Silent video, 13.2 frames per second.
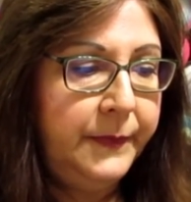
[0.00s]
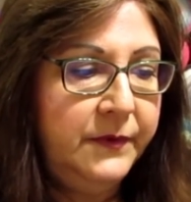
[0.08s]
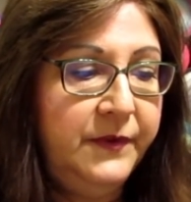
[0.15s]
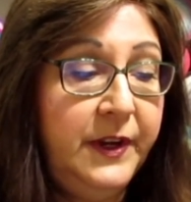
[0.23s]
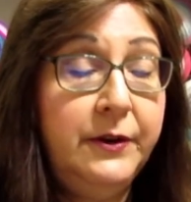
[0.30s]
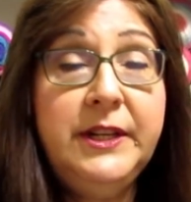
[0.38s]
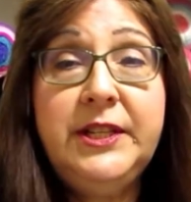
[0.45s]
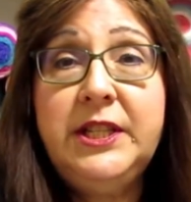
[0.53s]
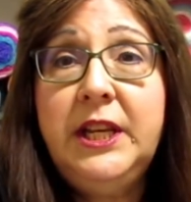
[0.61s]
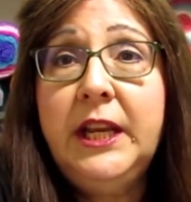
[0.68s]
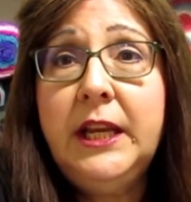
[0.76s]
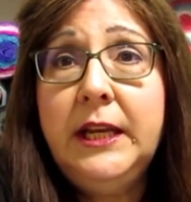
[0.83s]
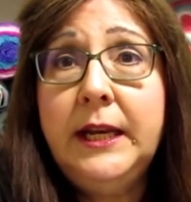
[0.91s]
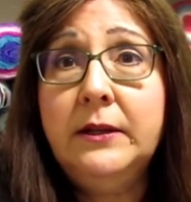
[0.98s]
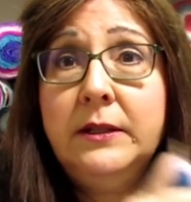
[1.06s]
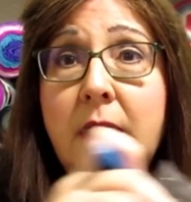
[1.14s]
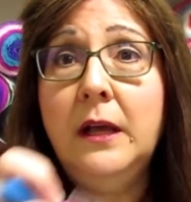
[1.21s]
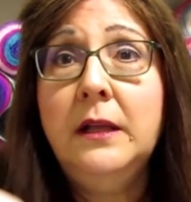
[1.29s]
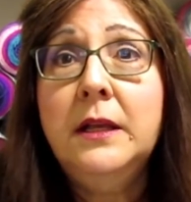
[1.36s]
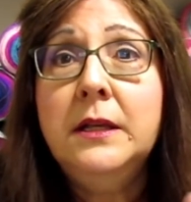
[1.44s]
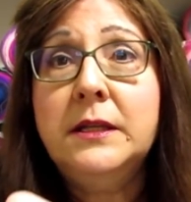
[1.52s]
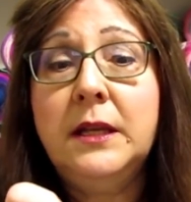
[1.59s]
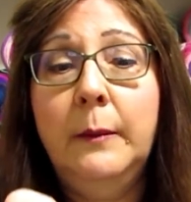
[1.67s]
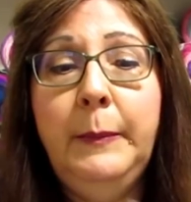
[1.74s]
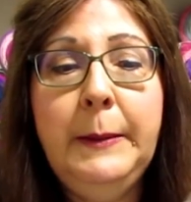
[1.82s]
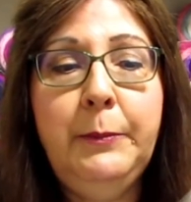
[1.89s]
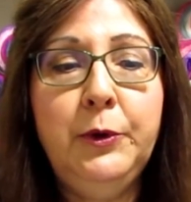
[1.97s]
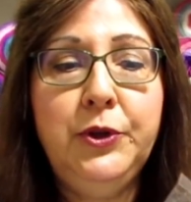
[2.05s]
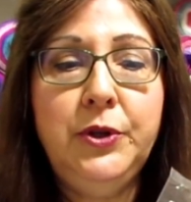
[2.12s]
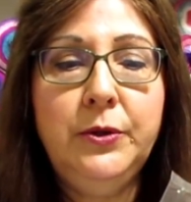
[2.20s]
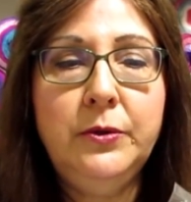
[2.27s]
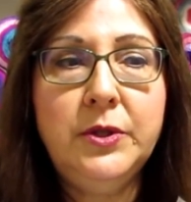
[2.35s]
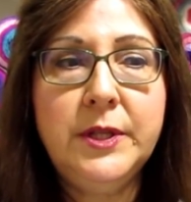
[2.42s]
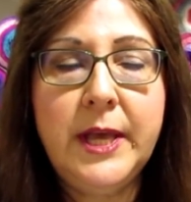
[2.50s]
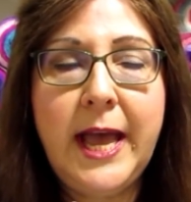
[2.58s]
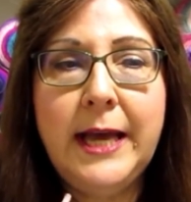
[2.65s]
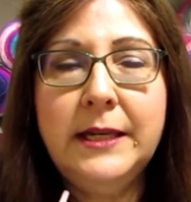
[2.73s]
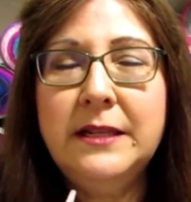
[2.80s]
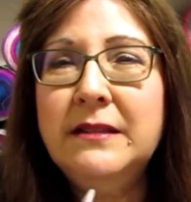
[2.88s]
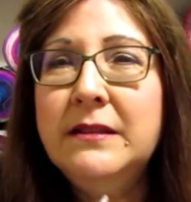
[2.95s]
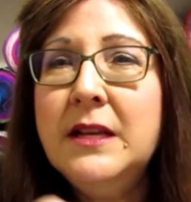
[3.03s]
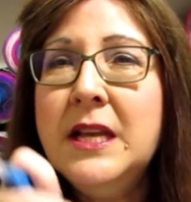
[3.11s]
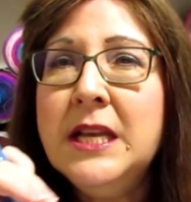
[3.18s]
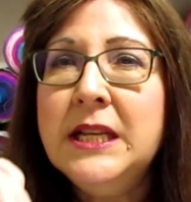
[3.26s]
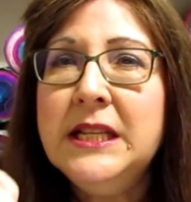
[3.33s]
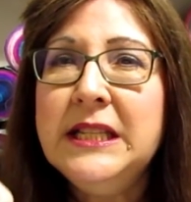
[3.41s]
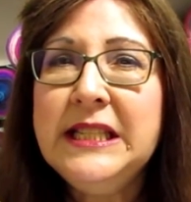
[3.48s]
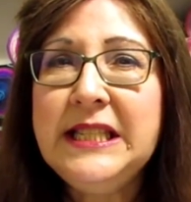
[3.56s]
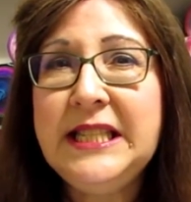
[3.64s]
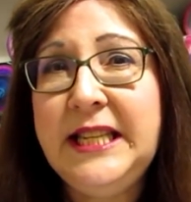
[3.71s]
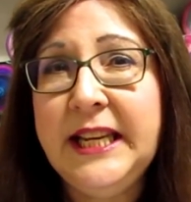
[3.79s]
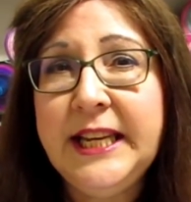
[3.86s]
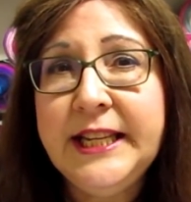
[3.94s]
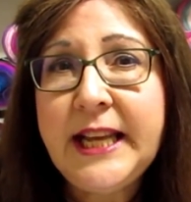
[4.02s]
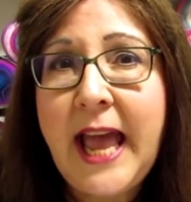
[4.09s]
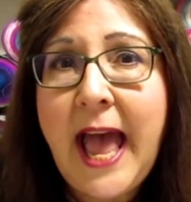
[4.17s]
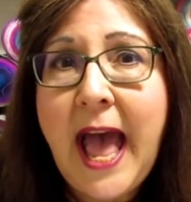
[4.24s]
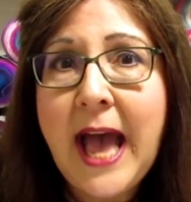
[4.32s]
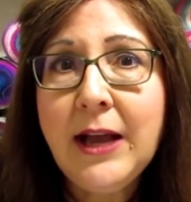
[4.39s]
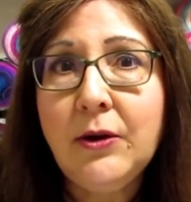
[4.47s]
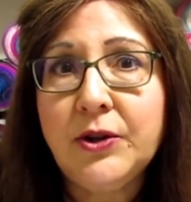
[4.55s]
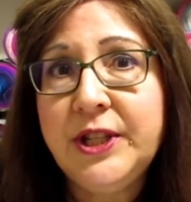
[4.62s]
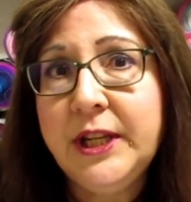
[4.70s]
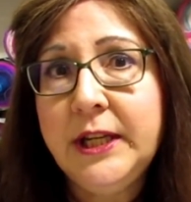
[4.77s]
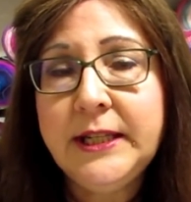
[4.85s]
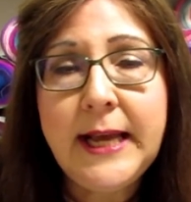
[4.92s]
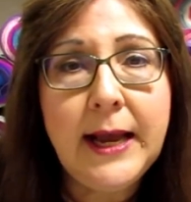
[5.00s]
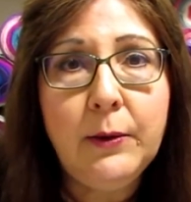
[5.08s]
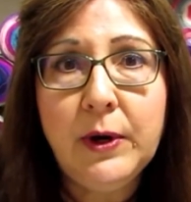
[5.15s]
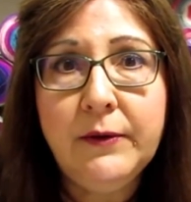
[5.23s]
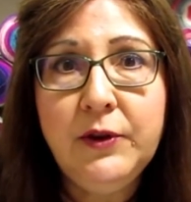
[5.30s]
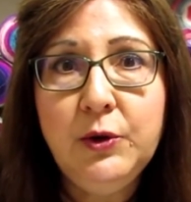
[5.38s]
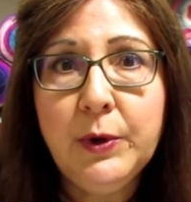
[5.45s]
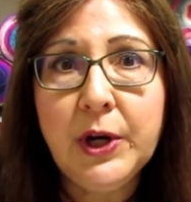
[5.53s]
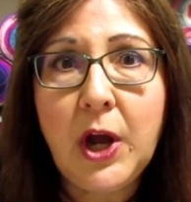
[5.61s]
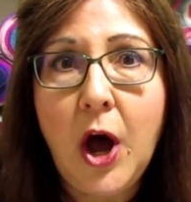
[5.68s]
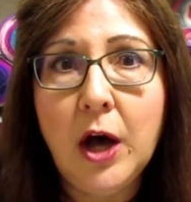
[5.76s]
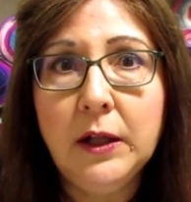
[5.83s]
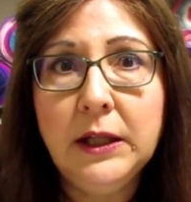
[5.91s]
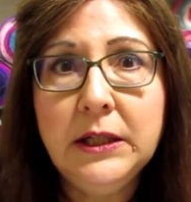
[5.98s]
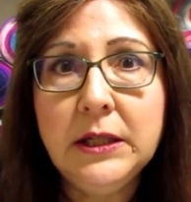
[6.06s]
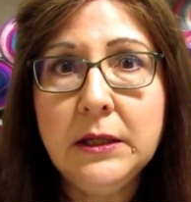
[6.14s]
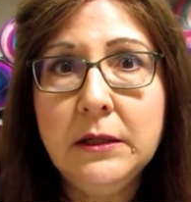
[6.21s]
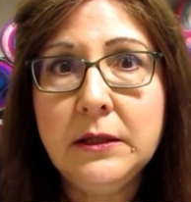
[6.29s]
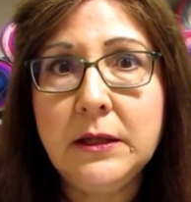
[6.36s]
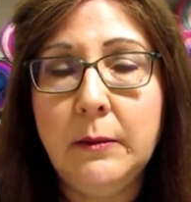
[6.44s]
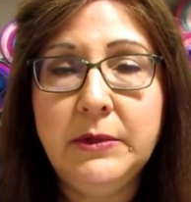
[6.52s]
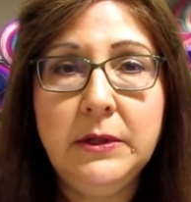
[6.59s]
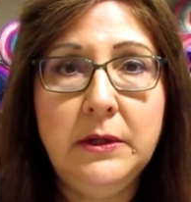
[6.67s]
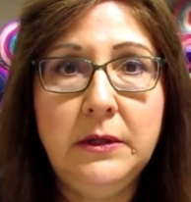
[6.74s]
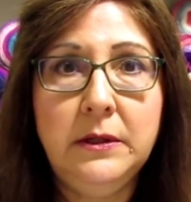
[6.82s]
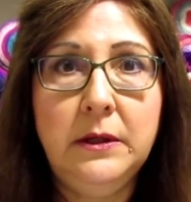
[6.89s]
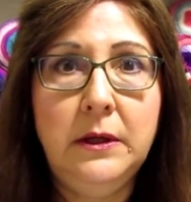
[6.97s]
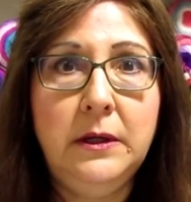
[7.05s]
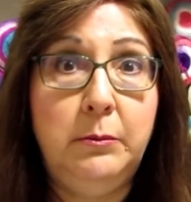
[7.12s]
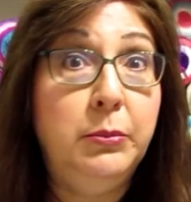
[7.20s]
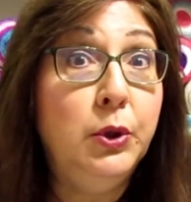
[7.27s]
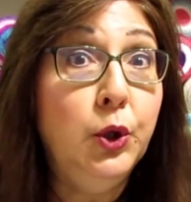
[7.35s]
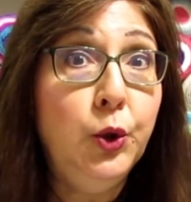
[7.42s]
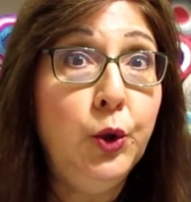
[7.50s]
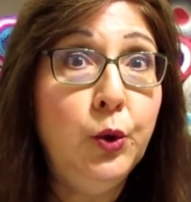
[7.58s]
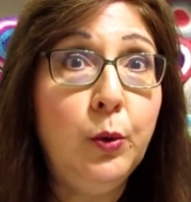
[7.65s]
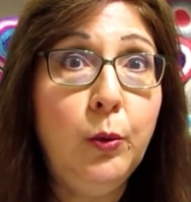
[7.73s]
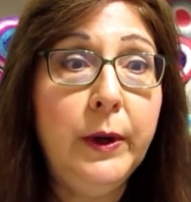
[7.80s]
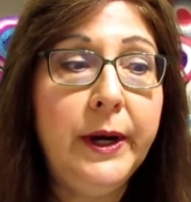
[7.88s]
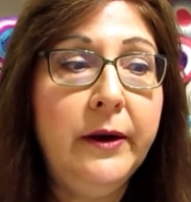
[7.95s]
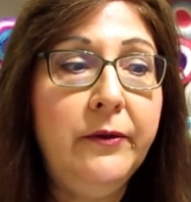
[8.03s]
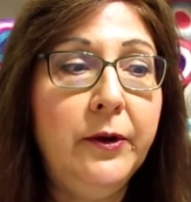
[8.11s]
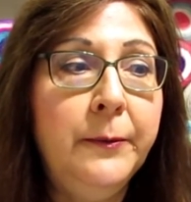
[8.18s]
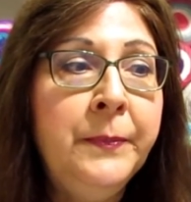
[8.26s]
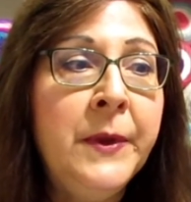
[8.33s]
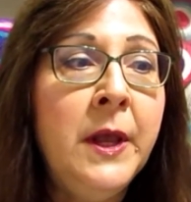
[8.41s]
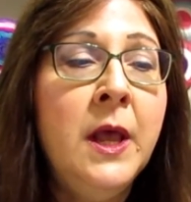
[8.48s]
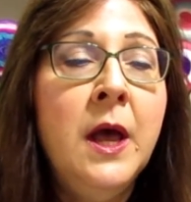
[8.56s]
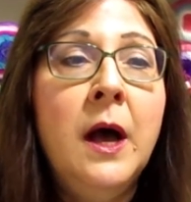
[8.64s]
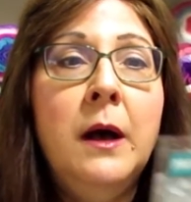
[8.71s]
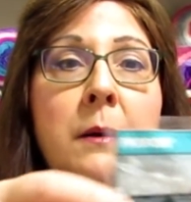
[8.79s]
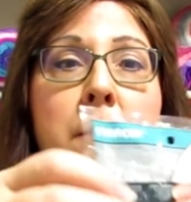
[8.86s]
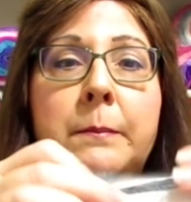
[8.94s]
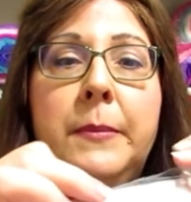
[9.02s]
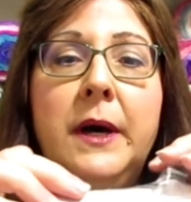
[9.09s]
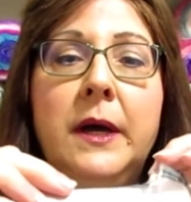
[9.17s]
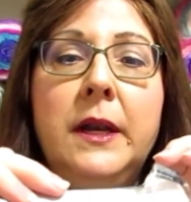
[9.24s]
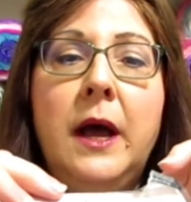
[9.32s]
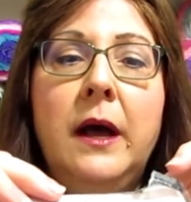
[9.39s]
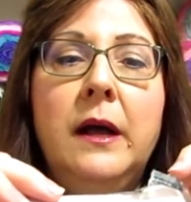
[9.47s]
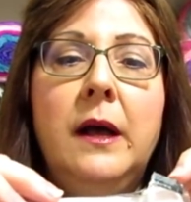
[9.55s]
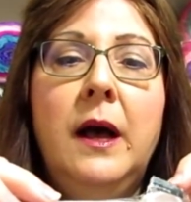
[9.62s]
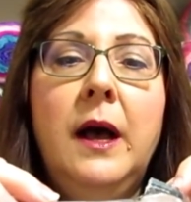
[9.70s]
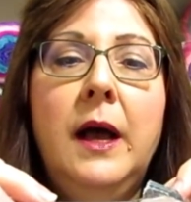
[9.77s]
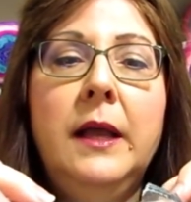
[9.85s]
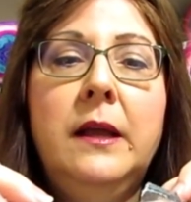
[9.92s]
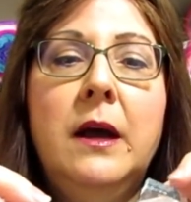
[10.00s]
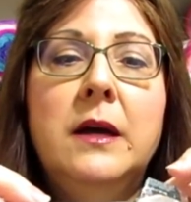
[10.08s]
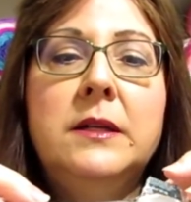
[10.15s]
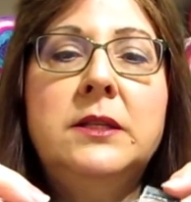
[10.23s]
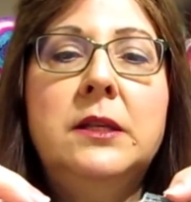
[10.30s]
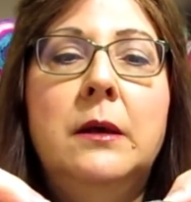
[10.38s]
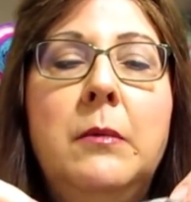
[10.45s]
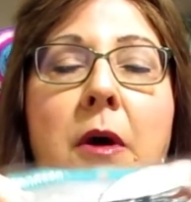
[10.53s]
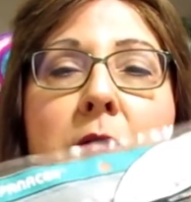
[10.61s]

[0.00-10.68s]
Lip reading: Very sticky. Now, some people use that sticky tack or ticky tack, whatever you want to call it, in blue or whatever. But I got some